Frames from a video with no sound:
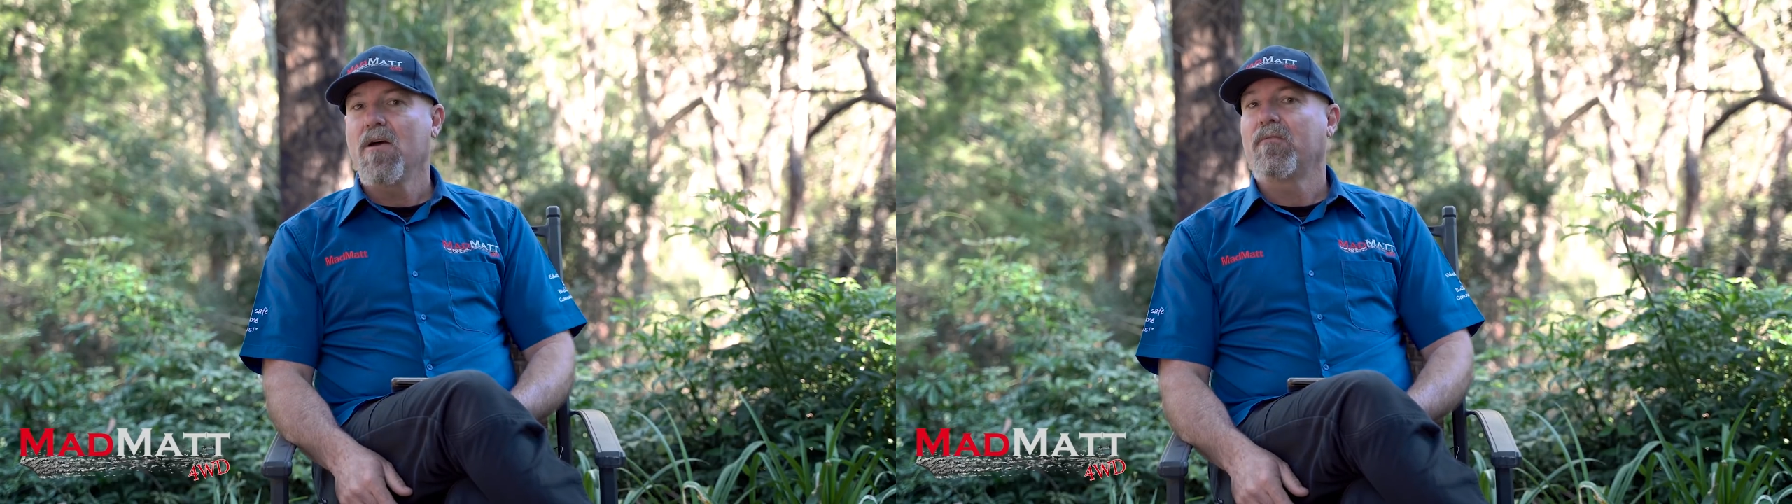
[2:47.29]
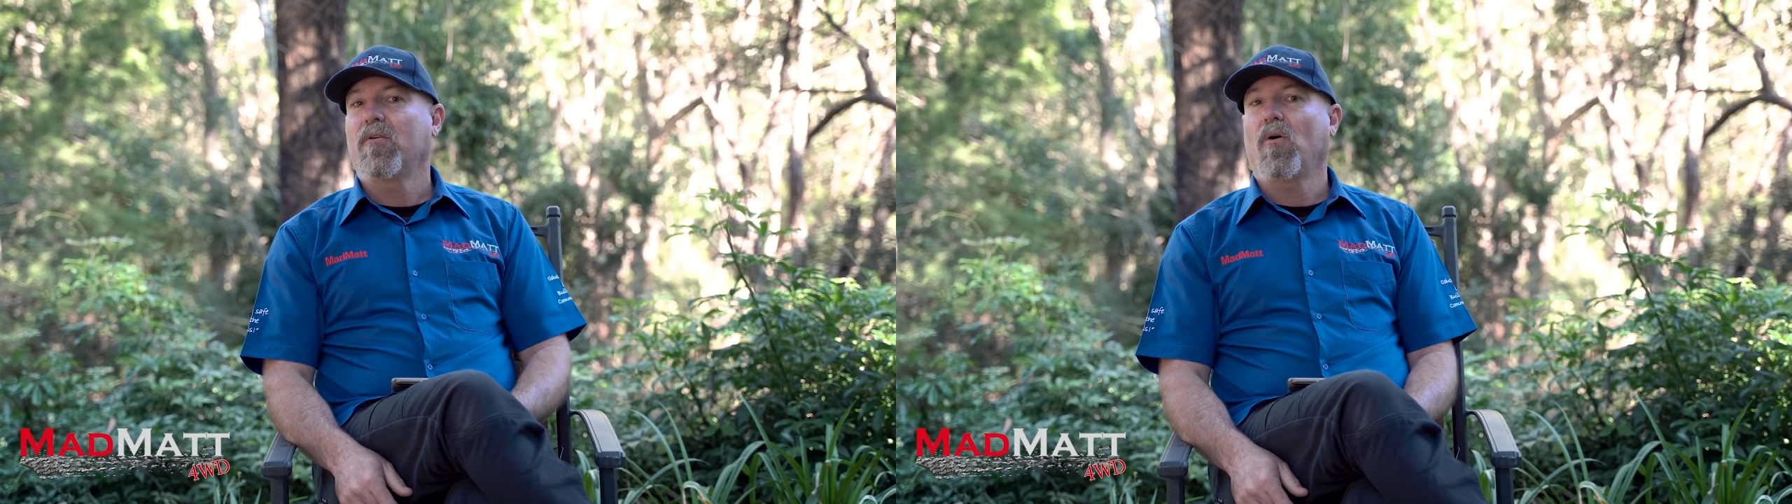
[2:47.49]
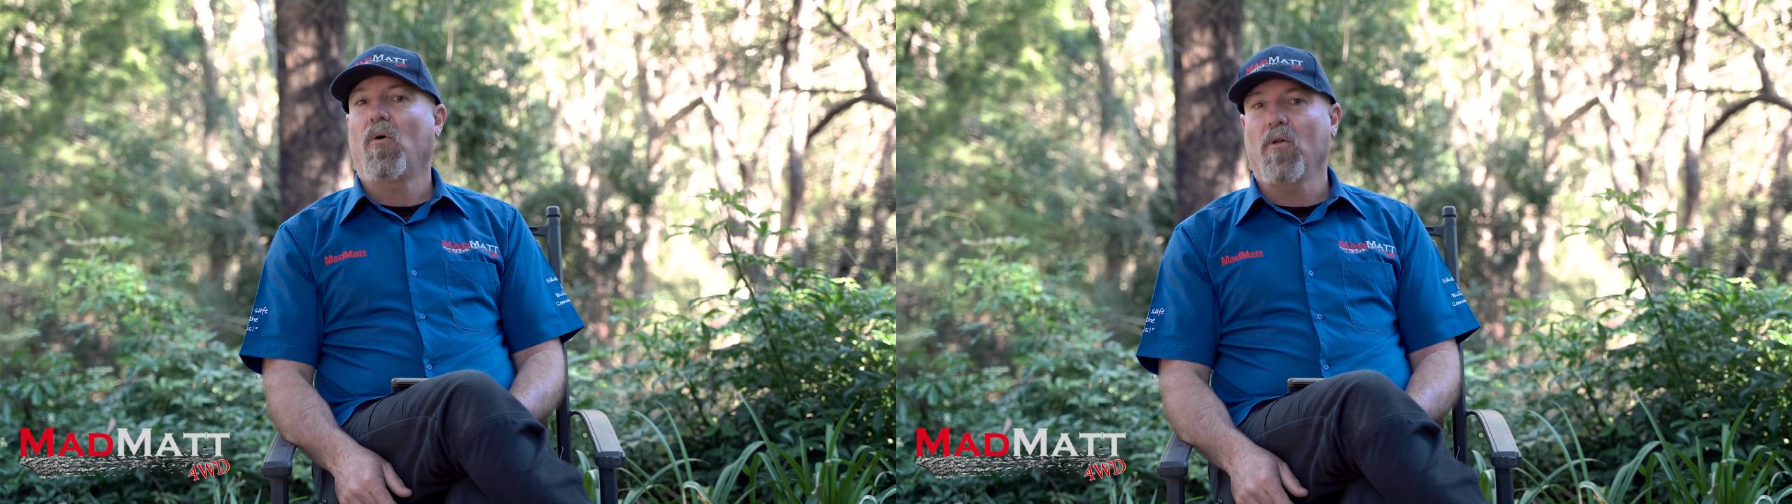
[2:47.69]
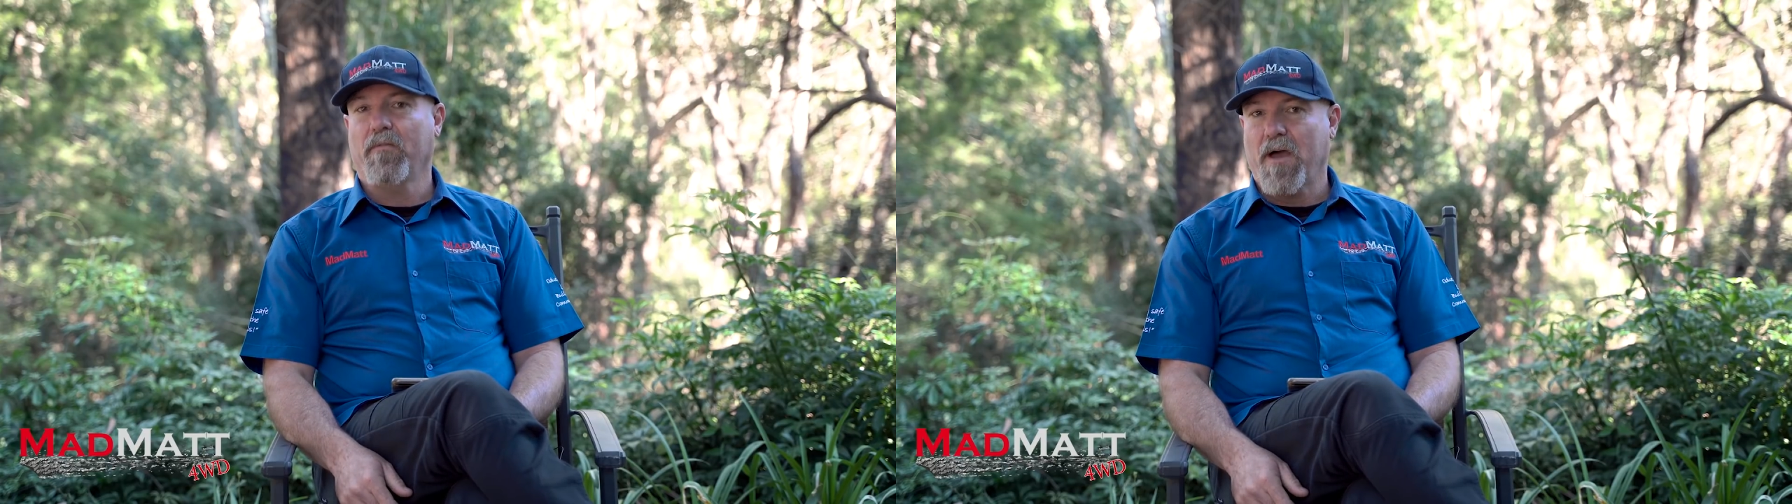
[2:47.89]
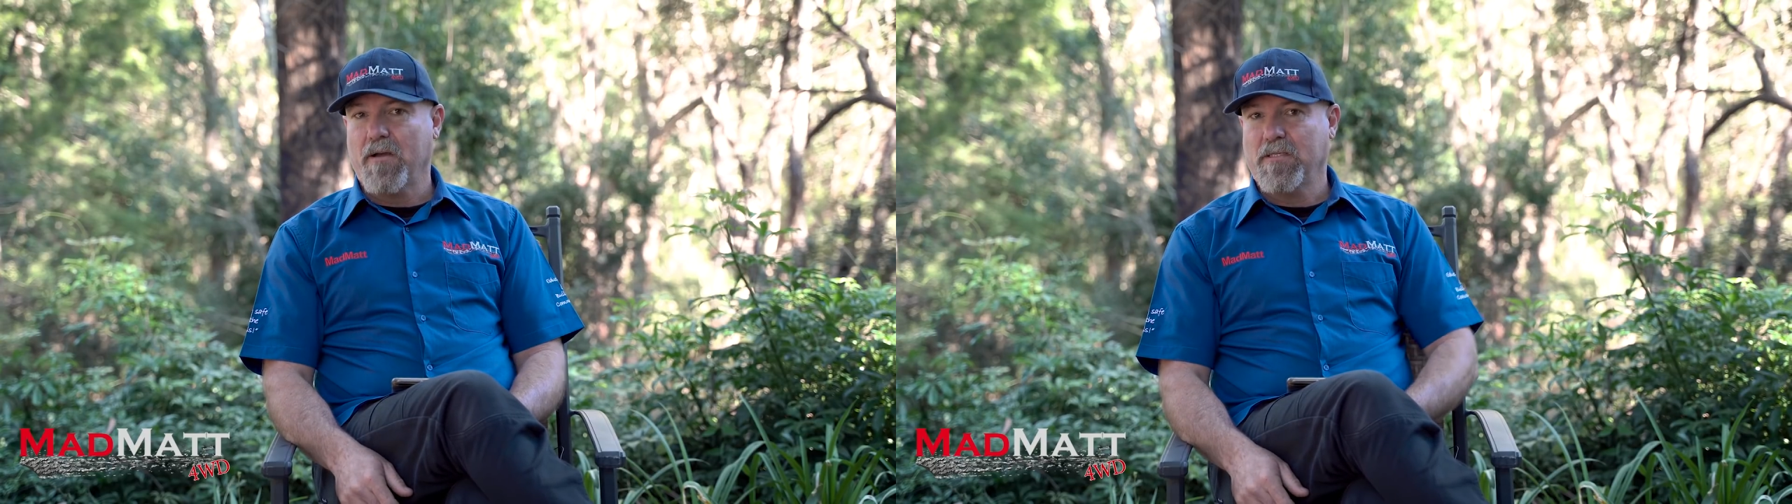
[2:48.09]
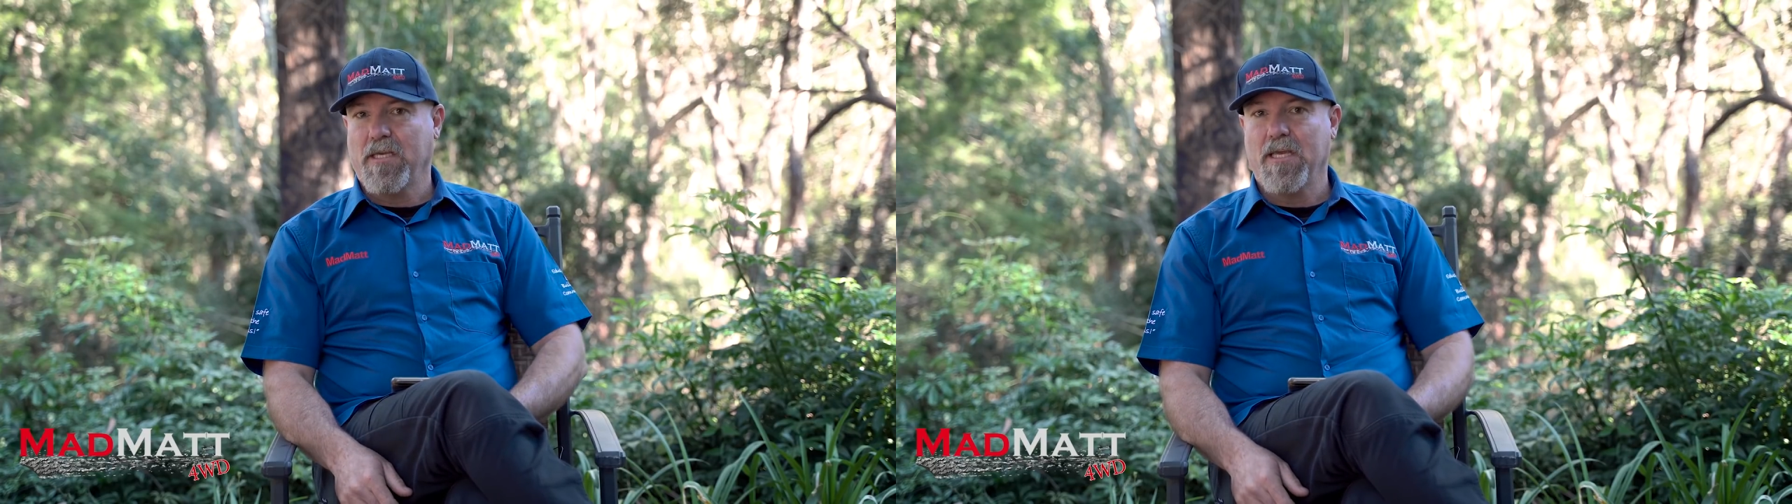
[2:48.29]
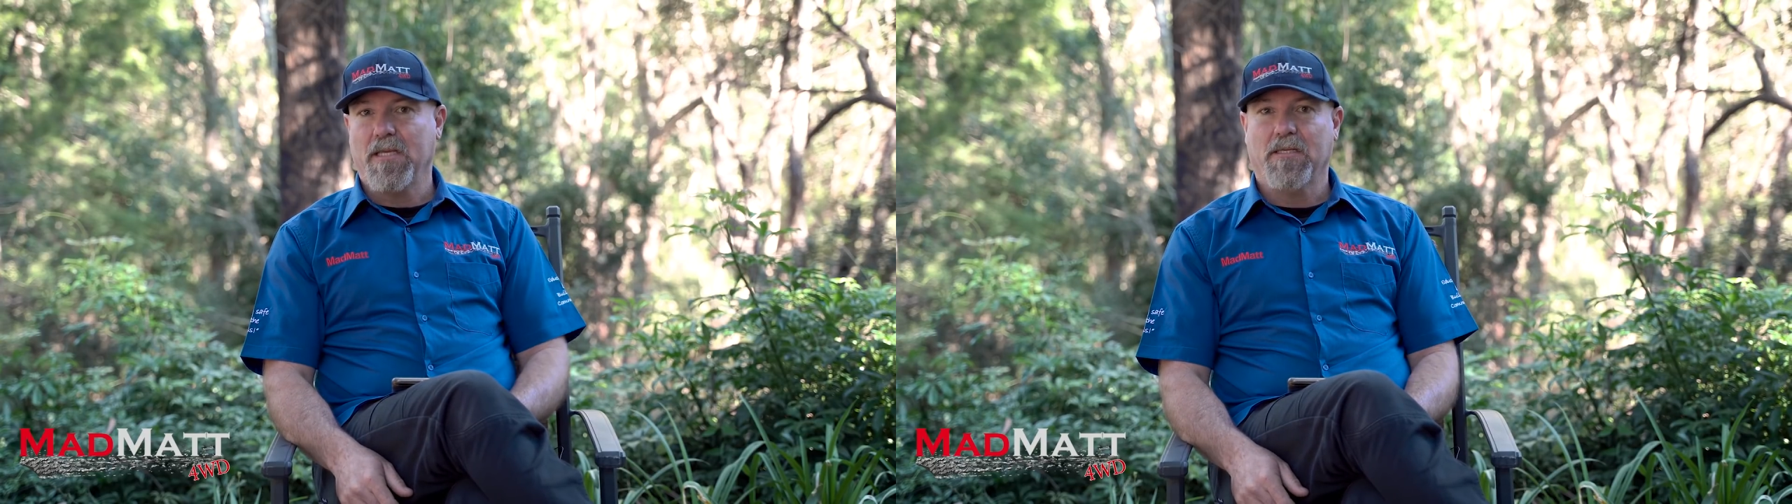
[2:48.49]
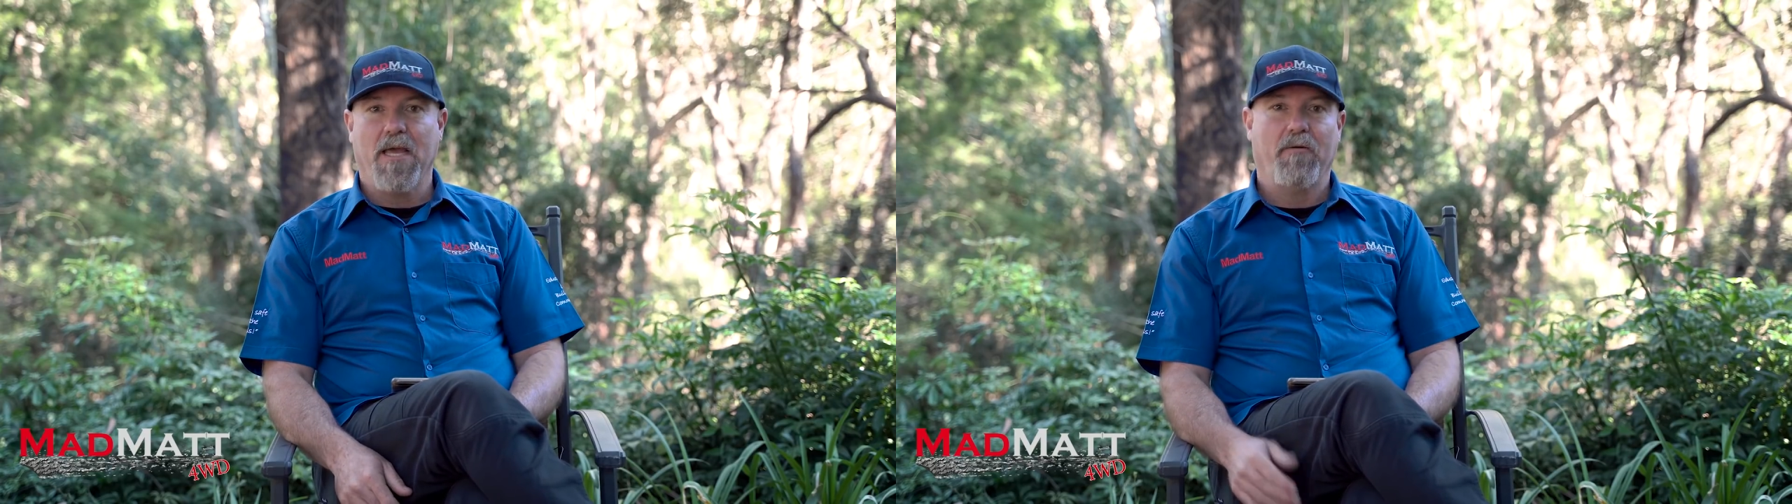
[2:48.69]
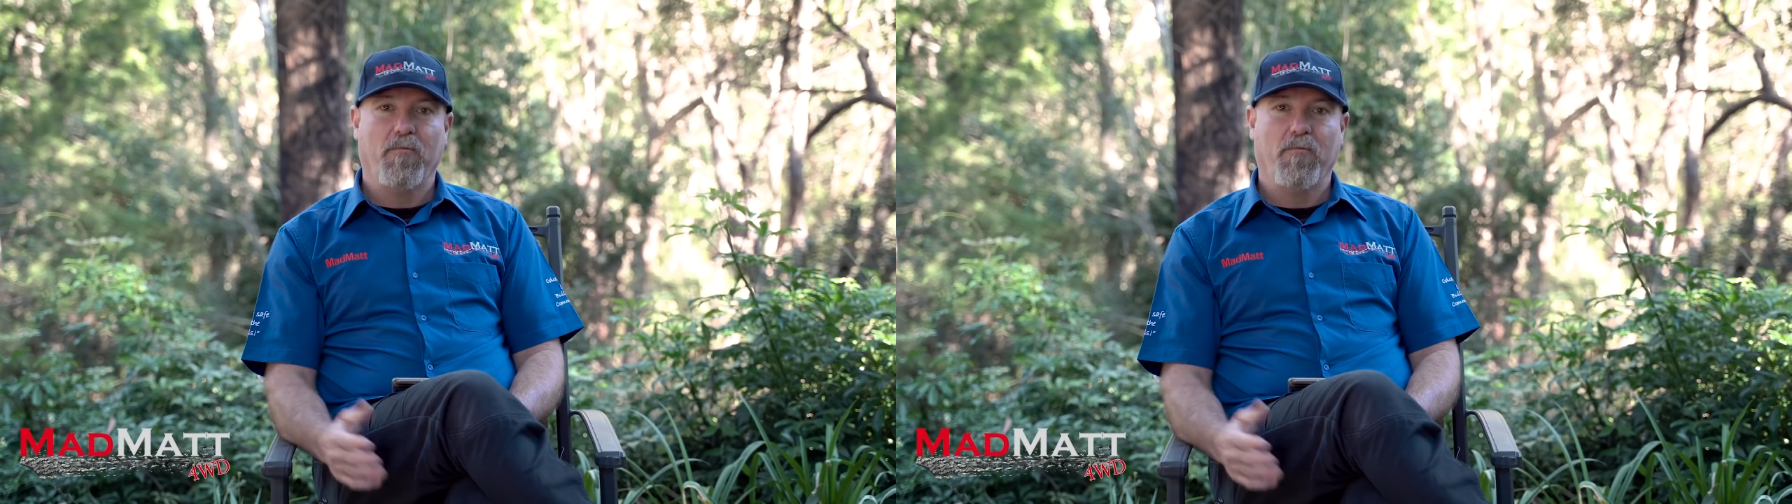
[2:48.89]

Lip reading: for all of those years.